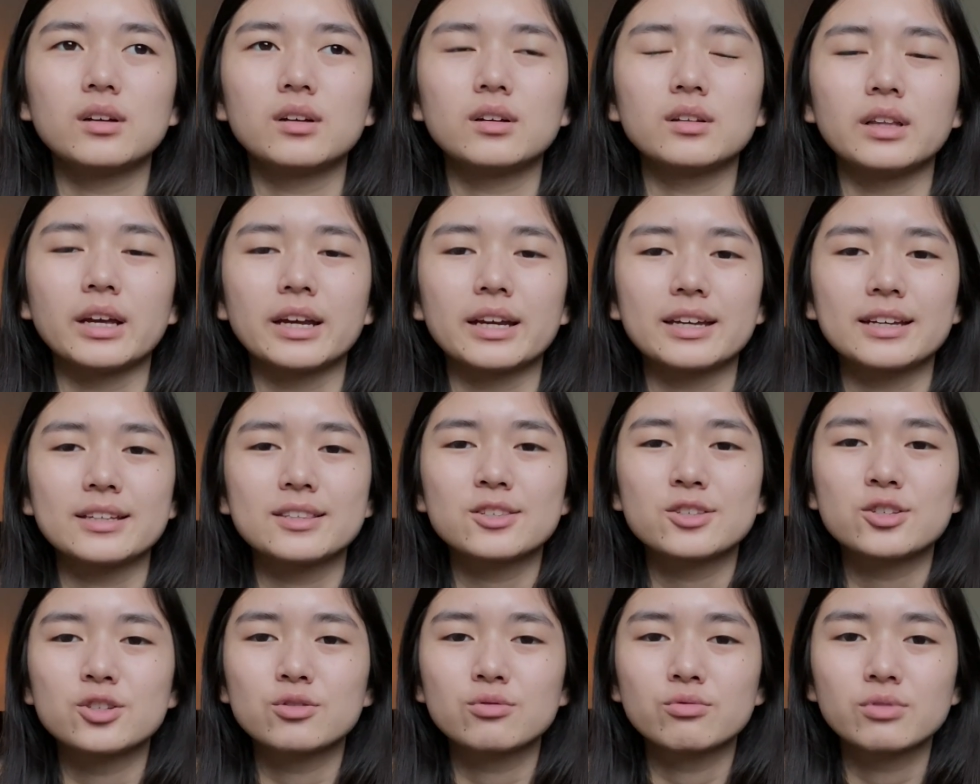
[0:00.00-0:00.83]
like,
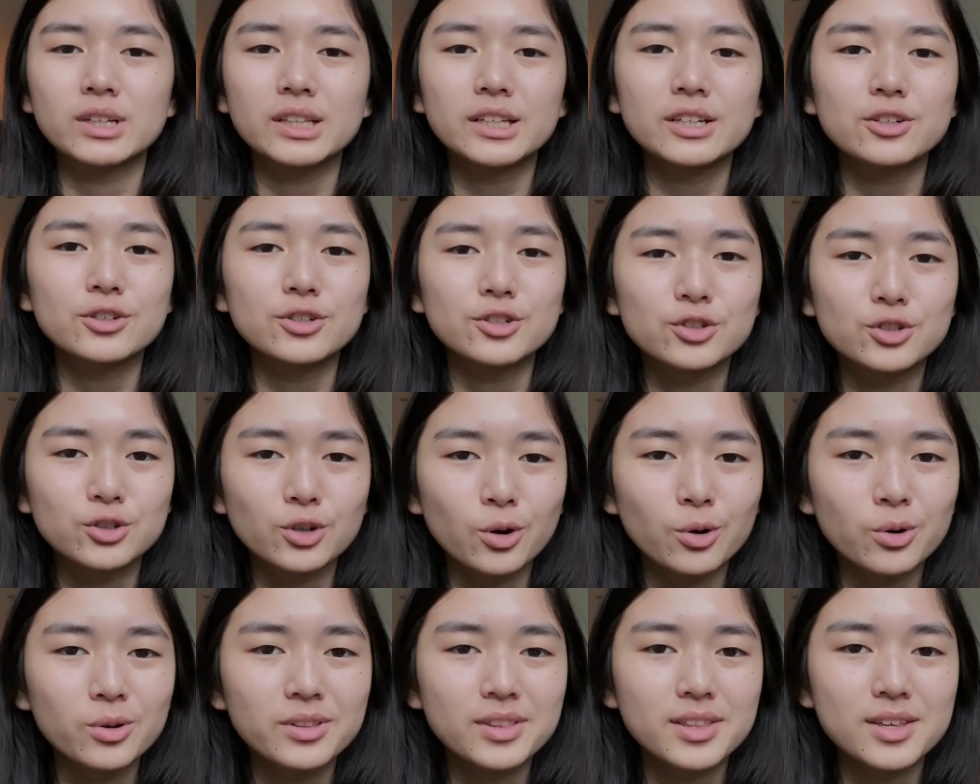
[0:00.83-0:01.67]
it's really
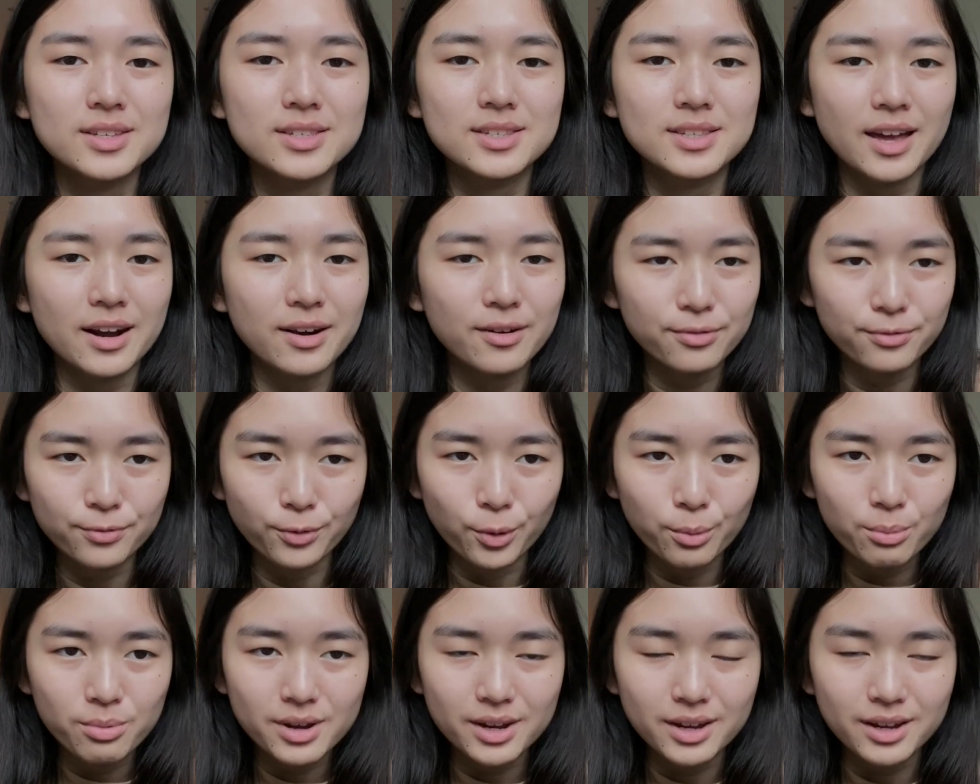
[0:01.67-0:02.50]
showed the
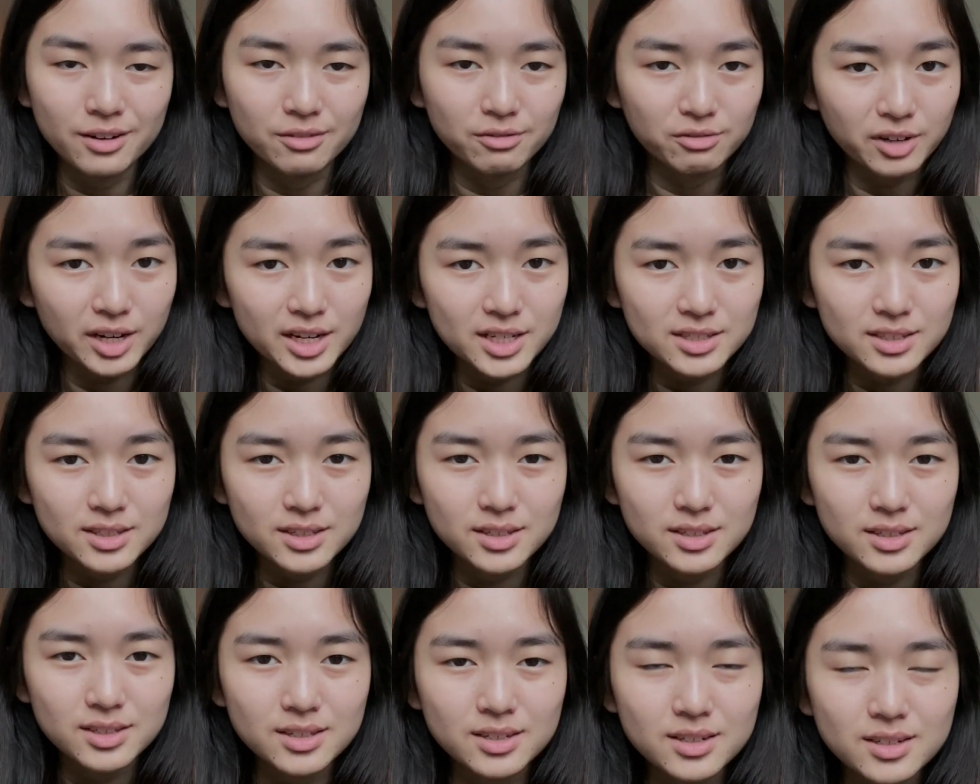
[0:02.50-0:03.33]
xenophobic and
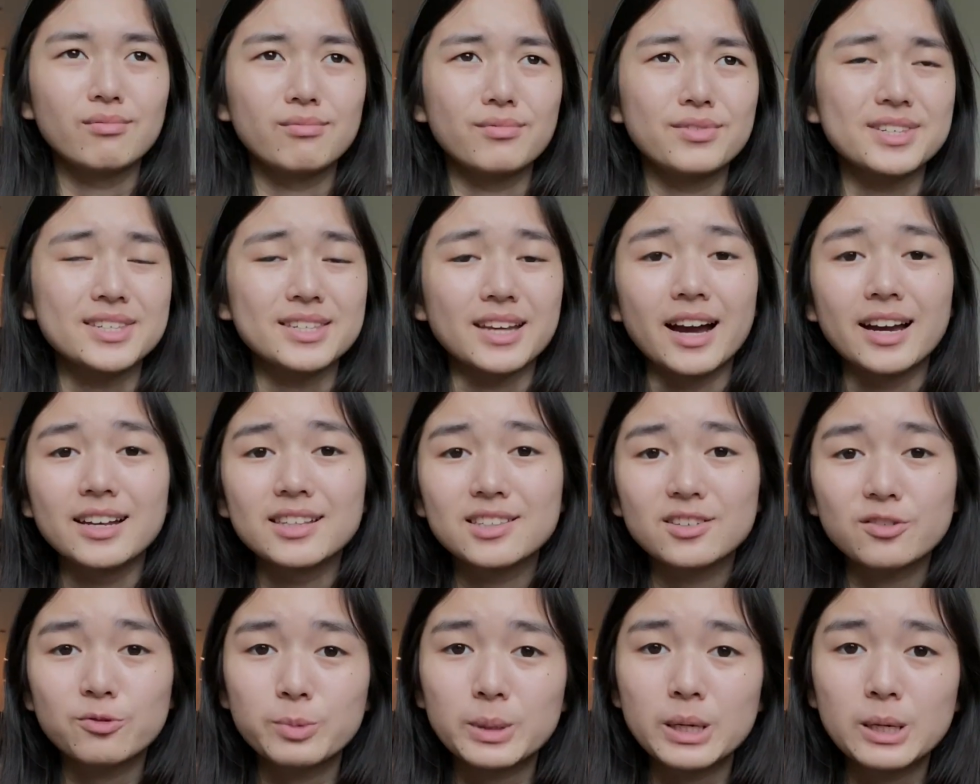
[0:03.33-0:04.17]
racist
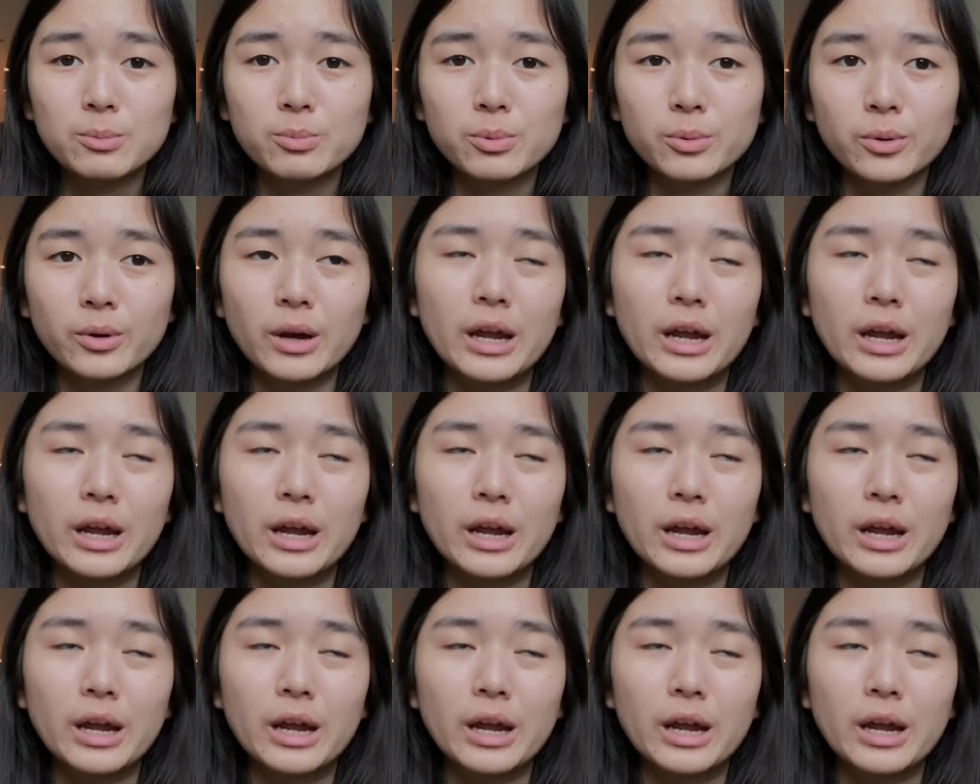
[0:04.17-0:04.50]
sides of people,